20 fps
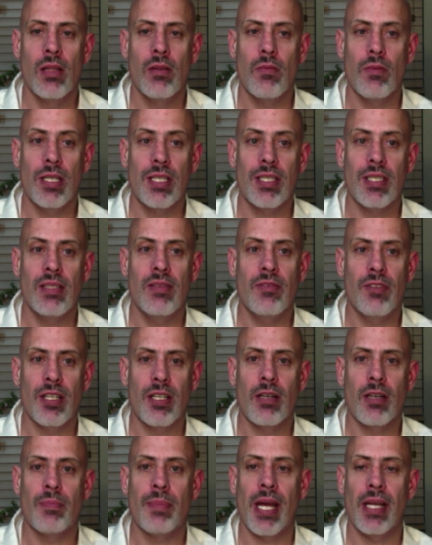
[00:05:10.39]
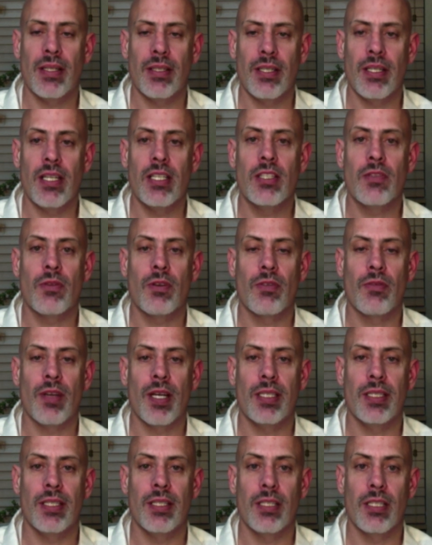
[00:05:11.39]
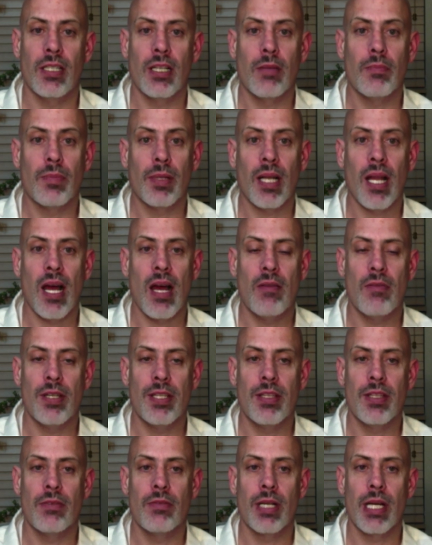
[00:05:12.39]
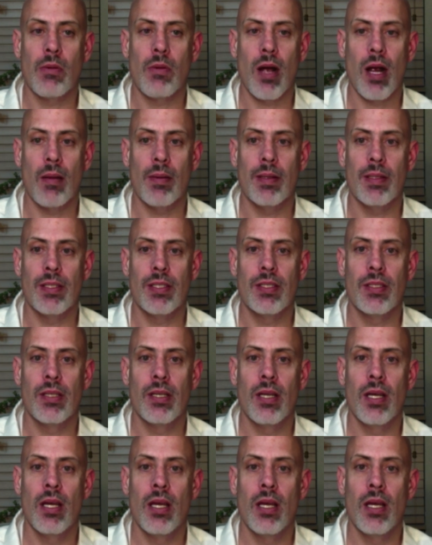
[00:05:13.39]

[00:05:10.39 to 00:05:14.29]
with severe penalties for failure to comply with the requirements.